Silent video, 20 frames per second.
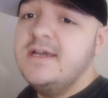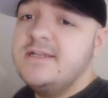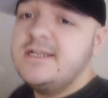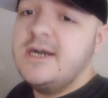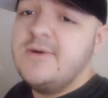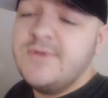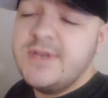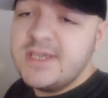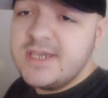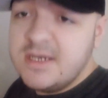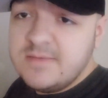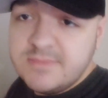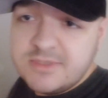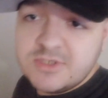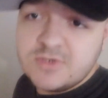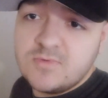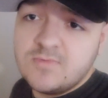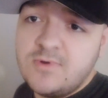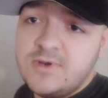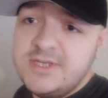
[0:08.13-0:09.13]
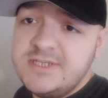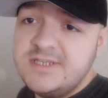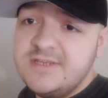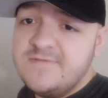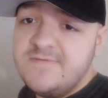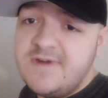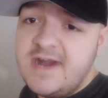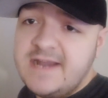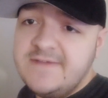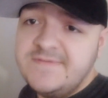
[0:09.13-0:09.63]
Now, when it comes to Royce da
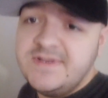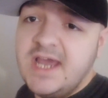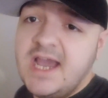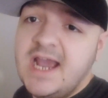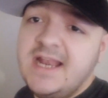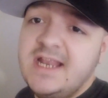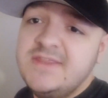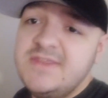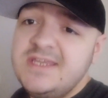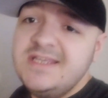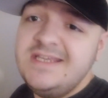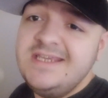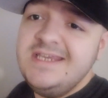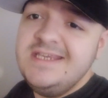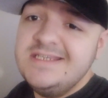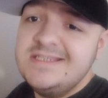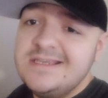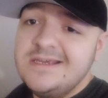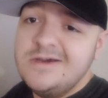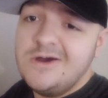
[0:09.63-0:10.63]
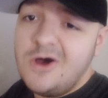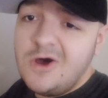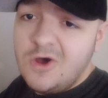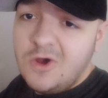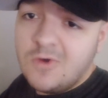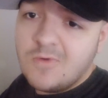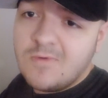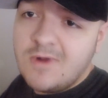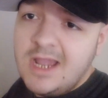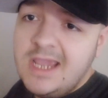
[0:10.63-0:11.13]
5'9", I think he's an
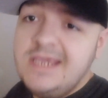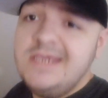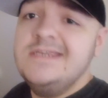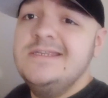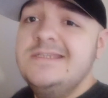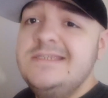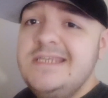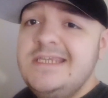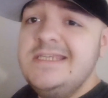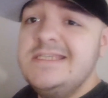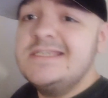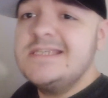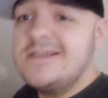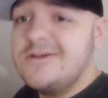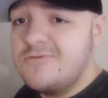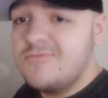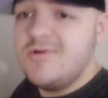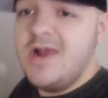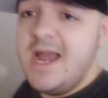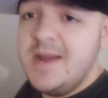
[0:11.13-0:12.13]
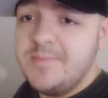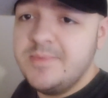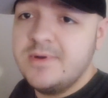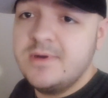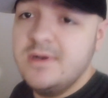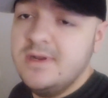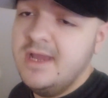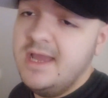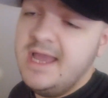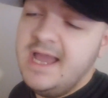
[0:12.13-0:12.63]
alright, decent rapper.